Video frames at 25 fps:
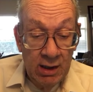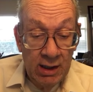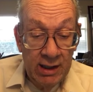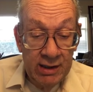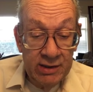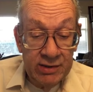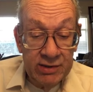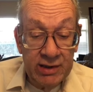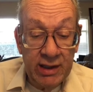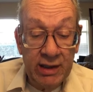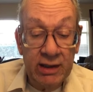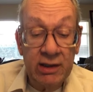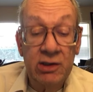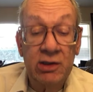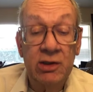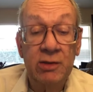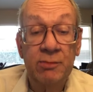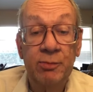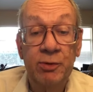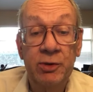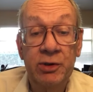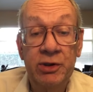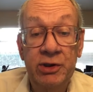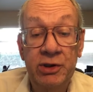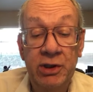A second
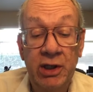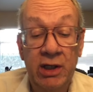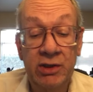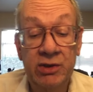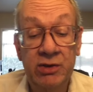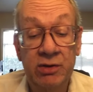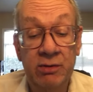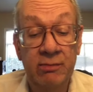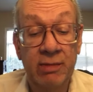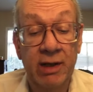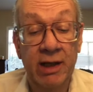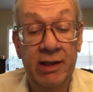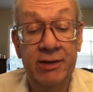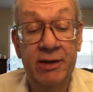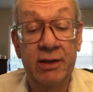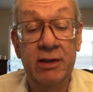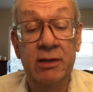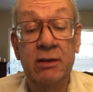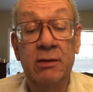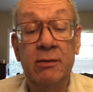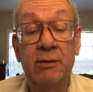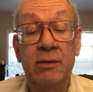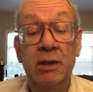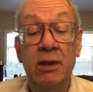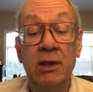depreciation
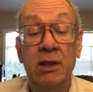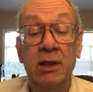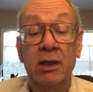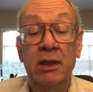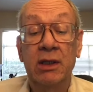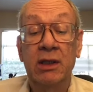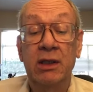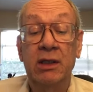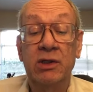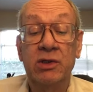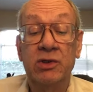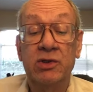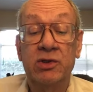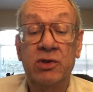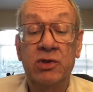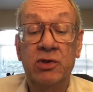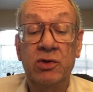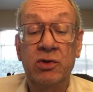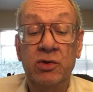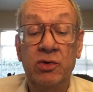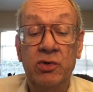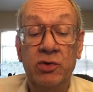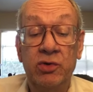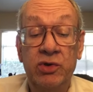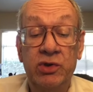method is
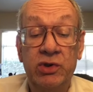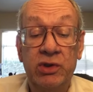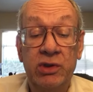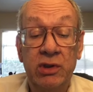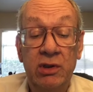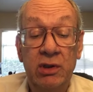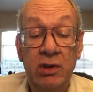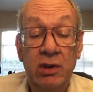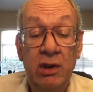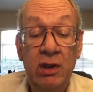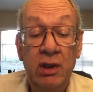used